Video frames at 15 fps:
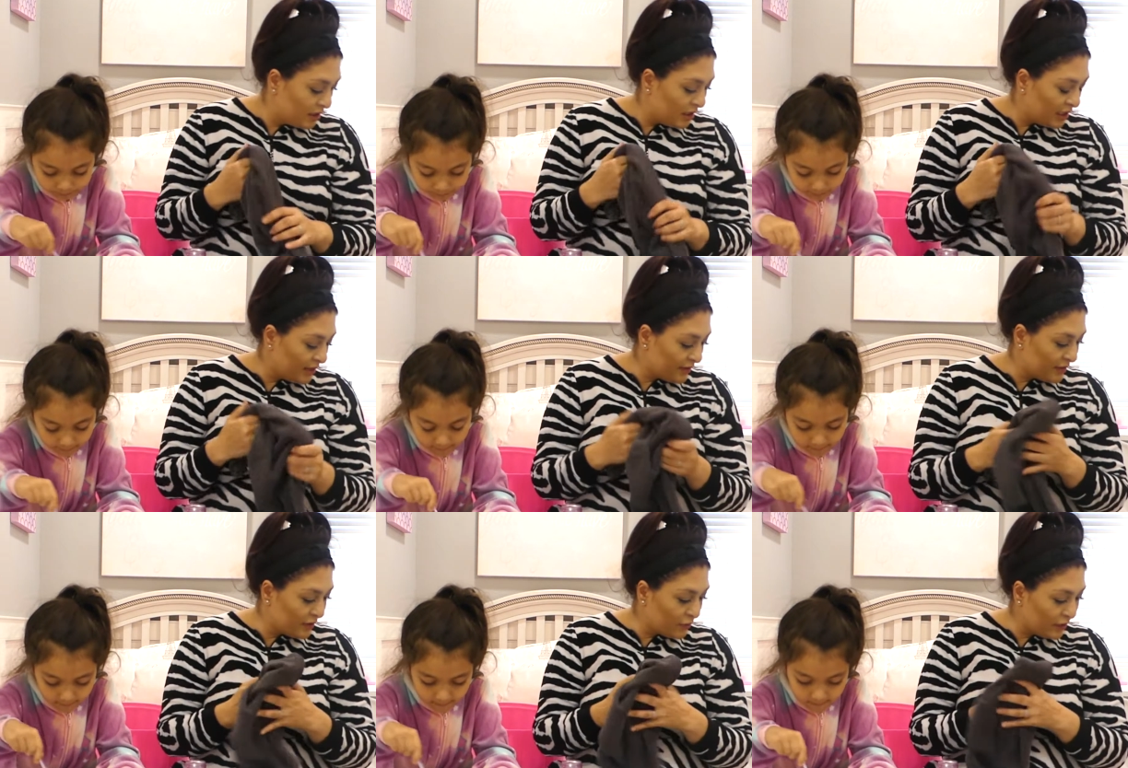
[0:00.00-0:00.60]
Speaker 1: Yeah,
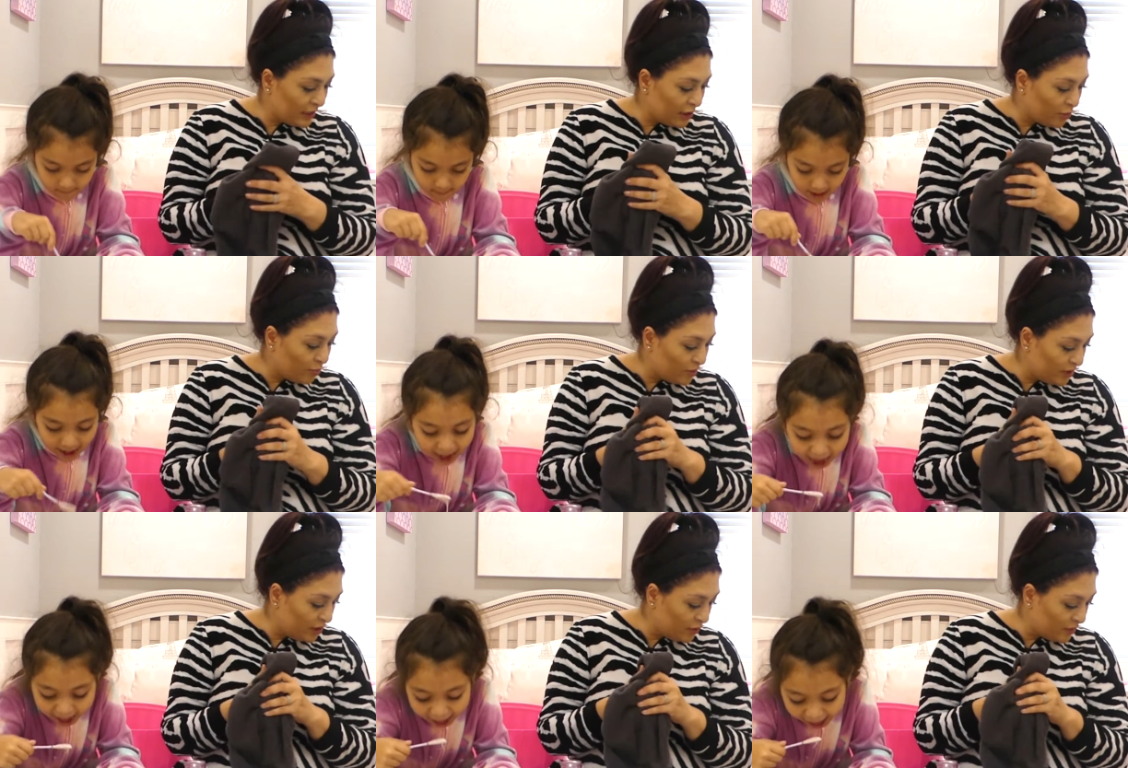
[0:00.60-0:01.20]
someone
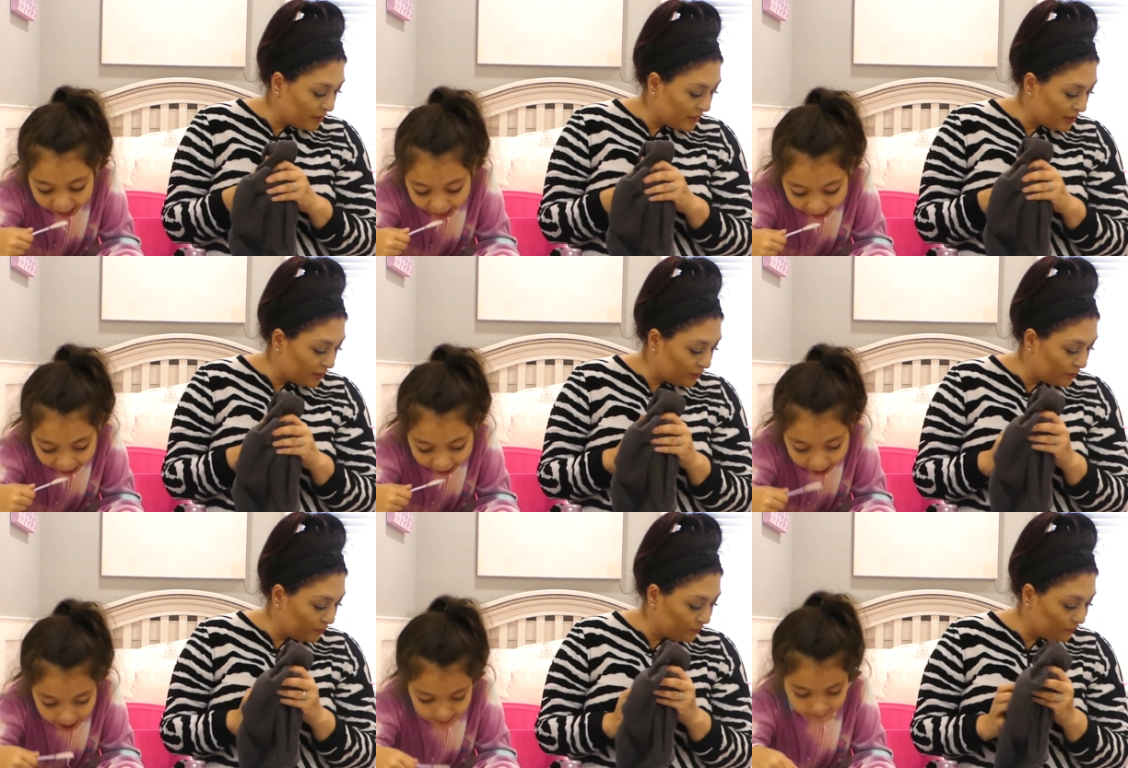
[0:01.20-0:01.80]
helping you
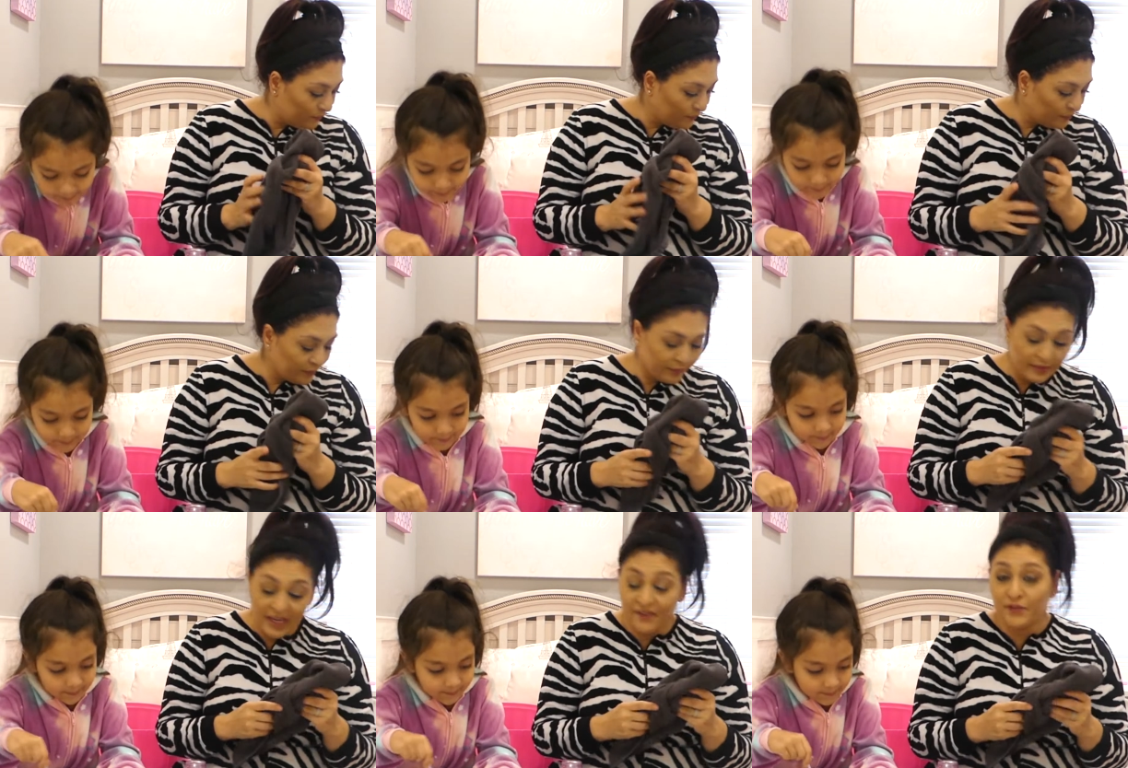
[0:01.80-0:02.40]
out
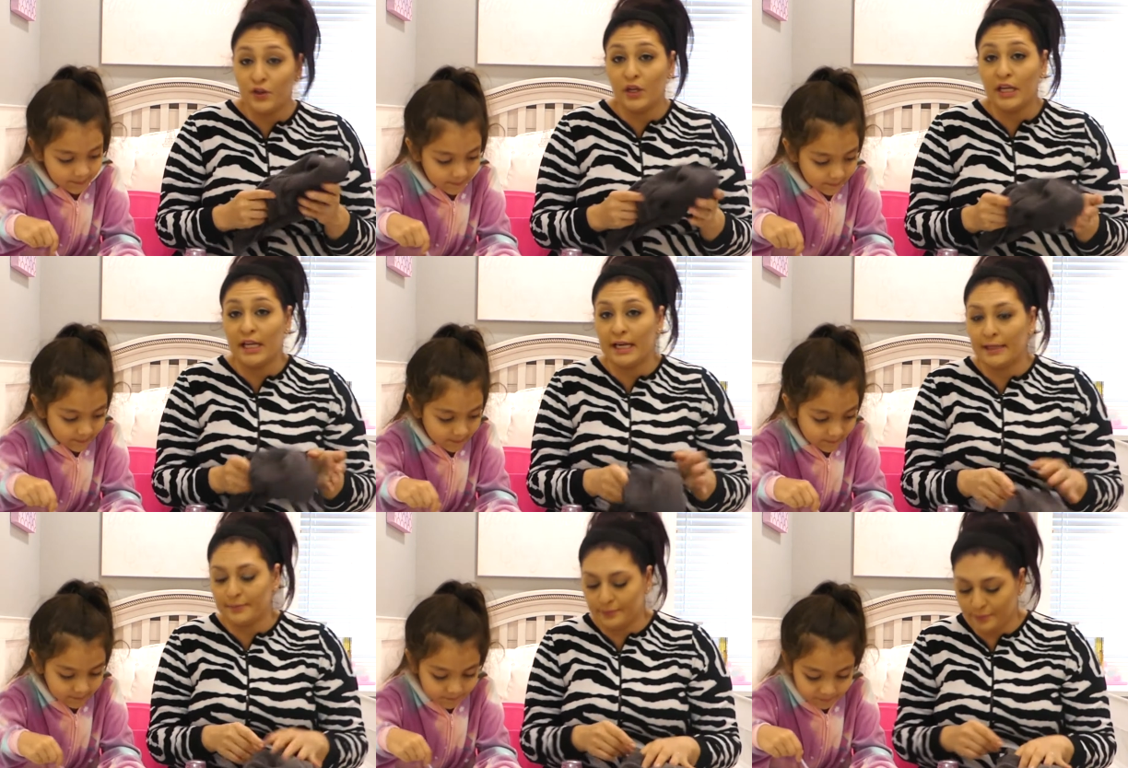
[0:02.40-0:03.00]
if you need it.